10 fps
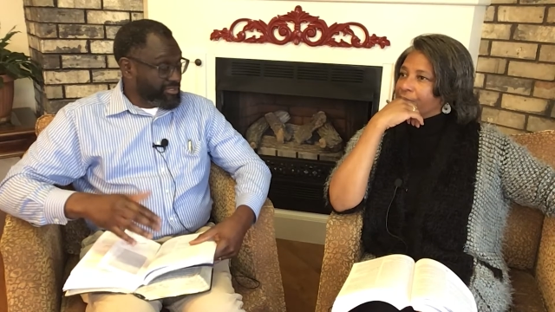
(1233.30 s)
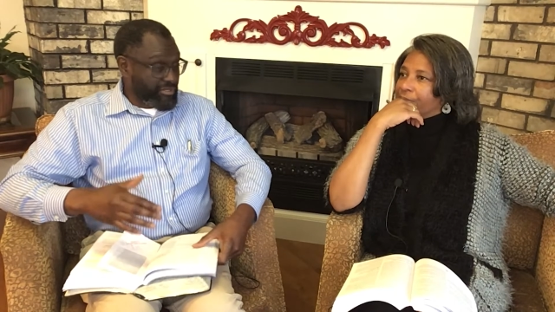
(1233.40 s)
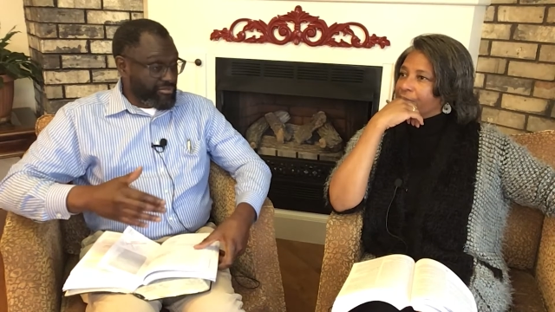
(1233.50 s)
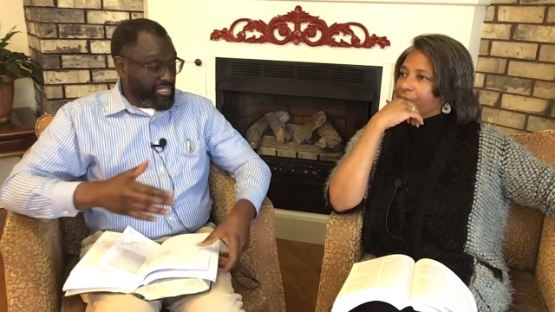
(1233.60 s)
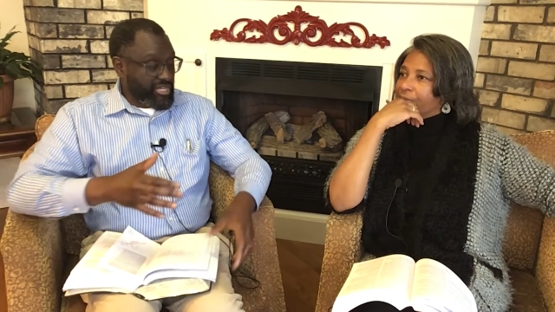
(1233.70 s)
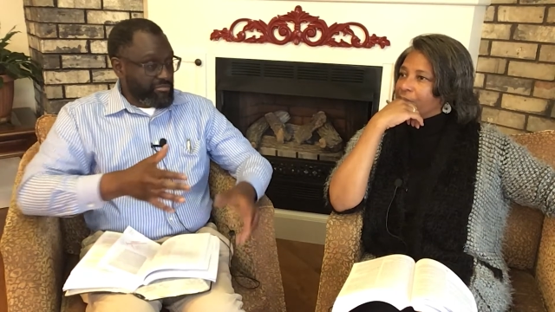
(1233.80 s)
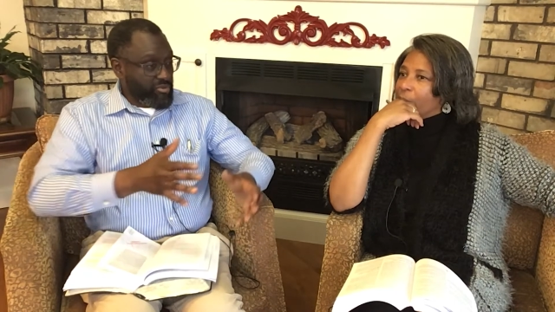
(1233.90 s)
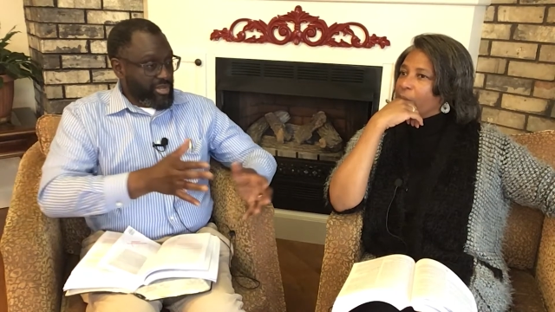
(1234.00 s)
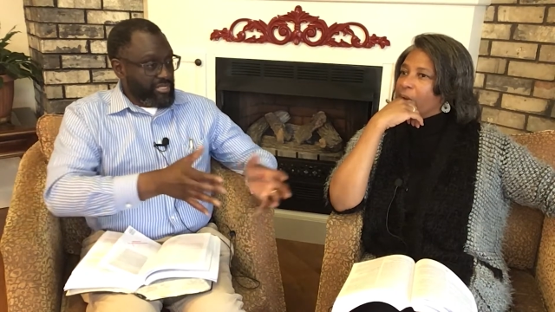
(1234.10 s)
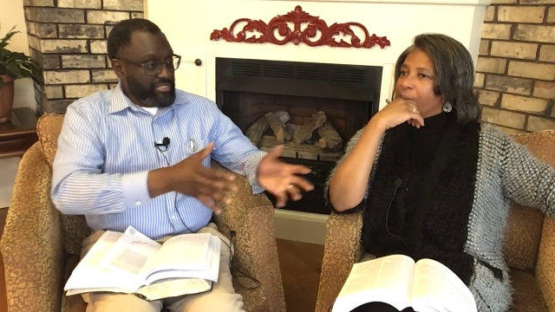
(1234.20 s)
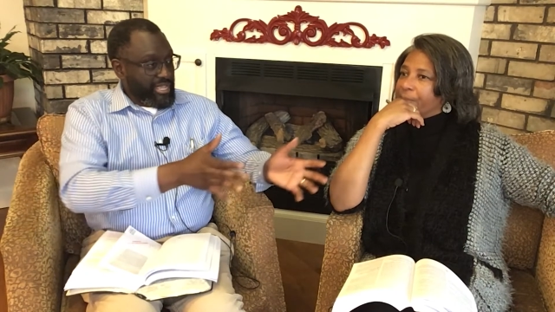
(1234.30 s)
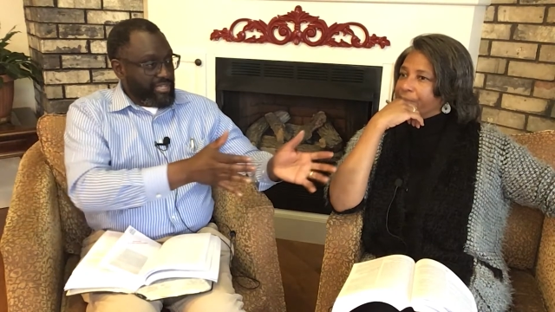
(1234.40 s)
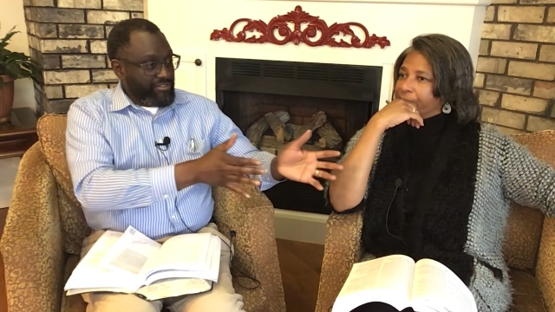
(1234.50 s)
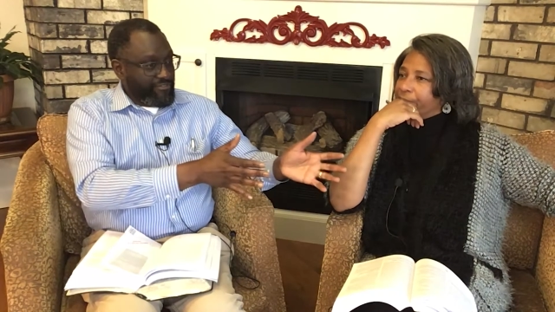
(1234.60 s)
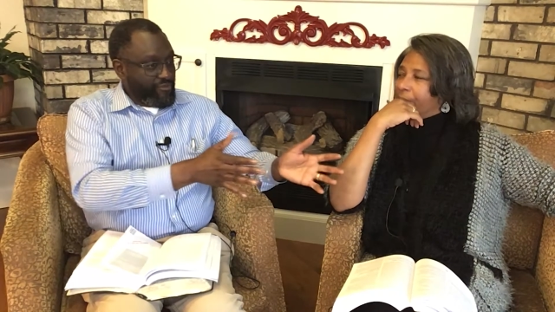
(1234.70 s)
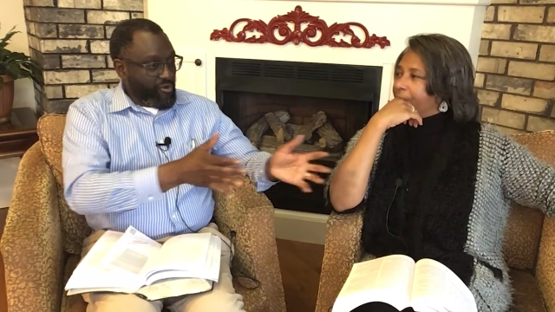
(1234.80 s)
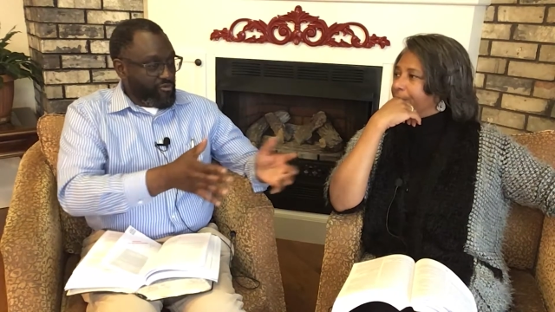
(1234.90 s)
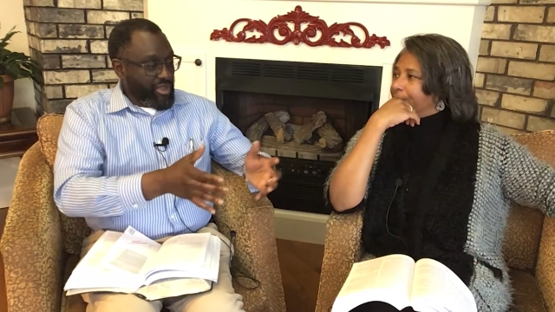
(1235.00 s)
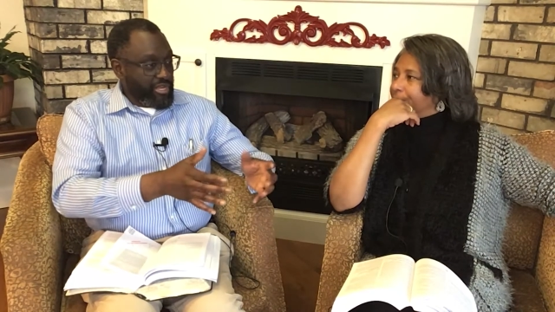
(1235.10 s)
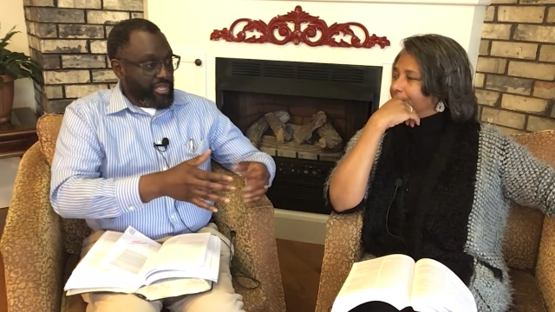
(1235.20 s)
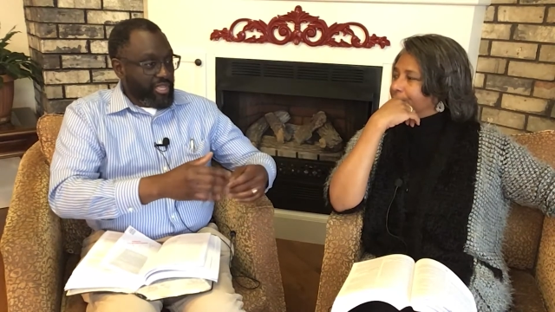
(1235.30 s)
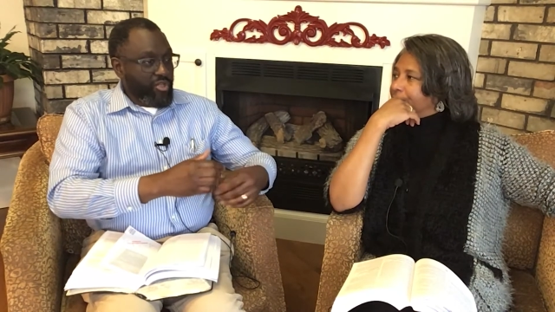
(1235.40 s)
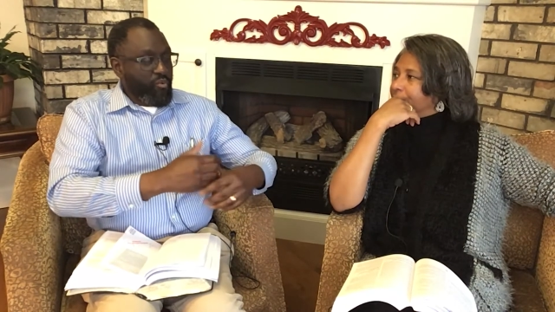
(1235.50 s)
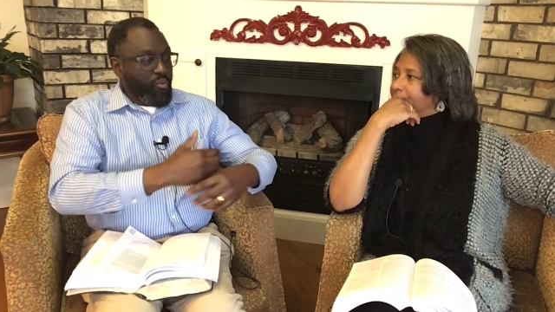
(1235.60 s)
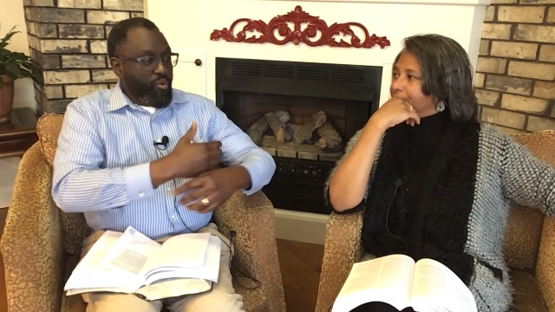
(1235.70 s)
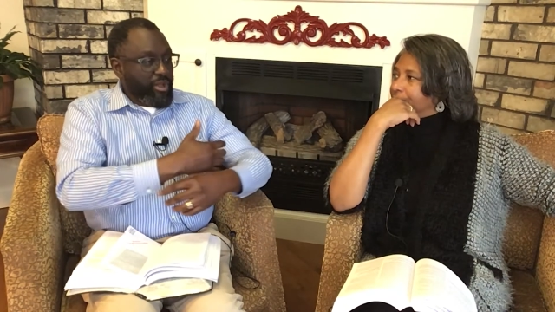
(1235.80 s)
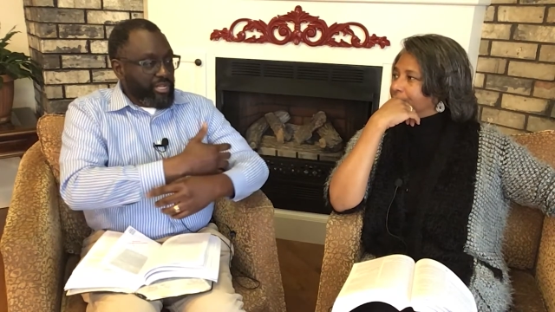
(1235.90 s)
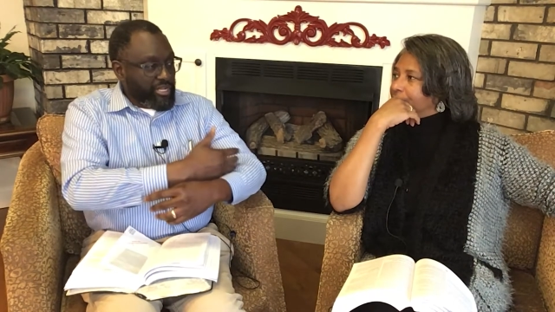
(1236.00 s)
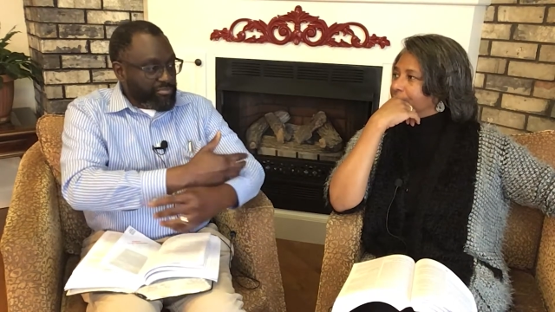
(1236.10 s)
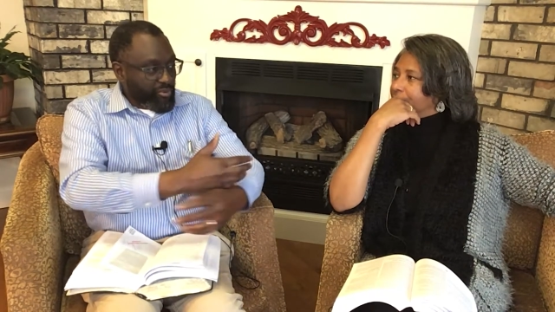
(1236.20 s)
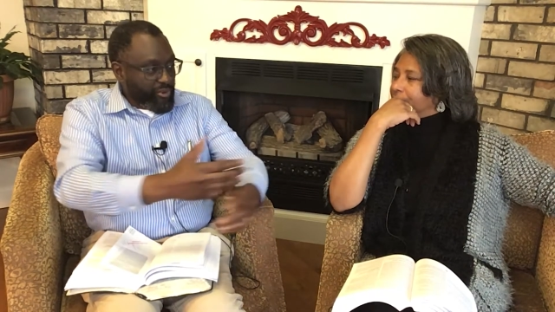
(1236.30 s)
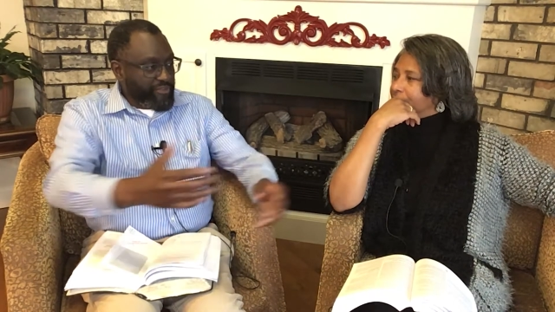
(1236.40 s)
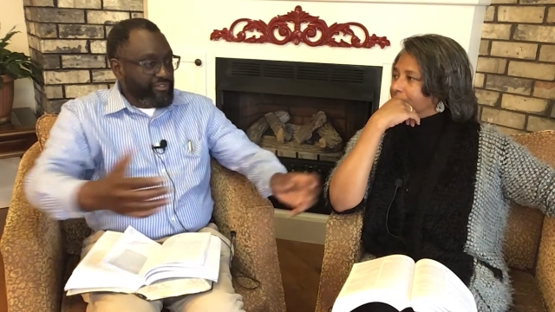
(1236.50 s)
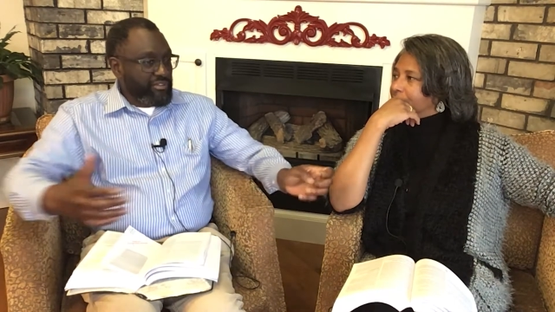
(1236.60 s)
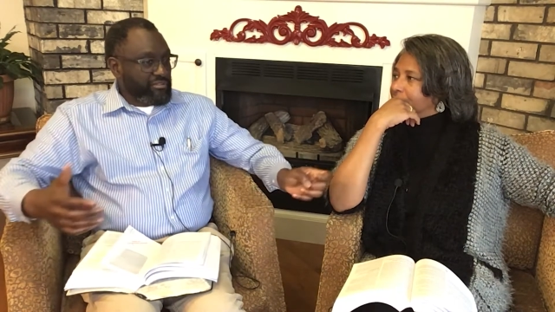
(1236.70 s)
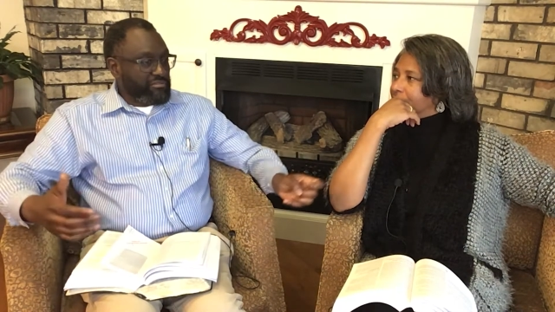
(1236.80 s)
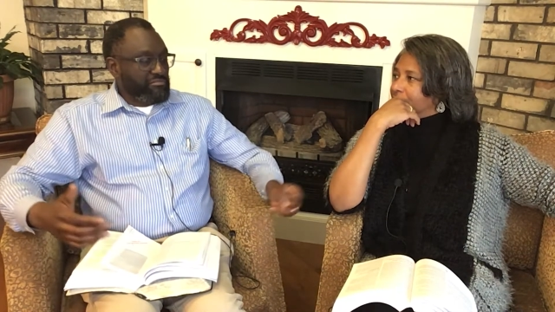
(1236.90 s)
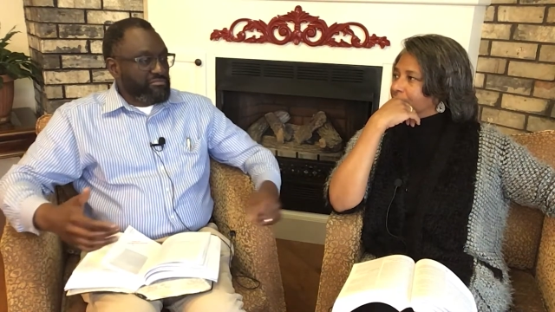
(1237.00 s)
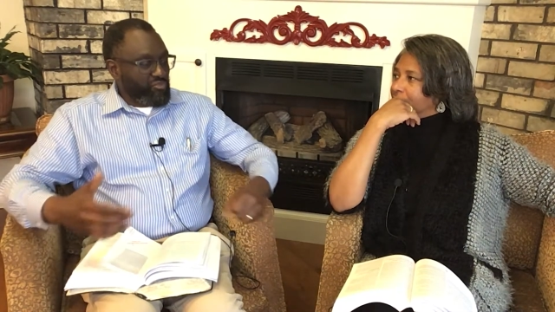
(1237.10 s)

Speaker 1: so John brings right. that. He's a right. forerunner, warning the peripherals.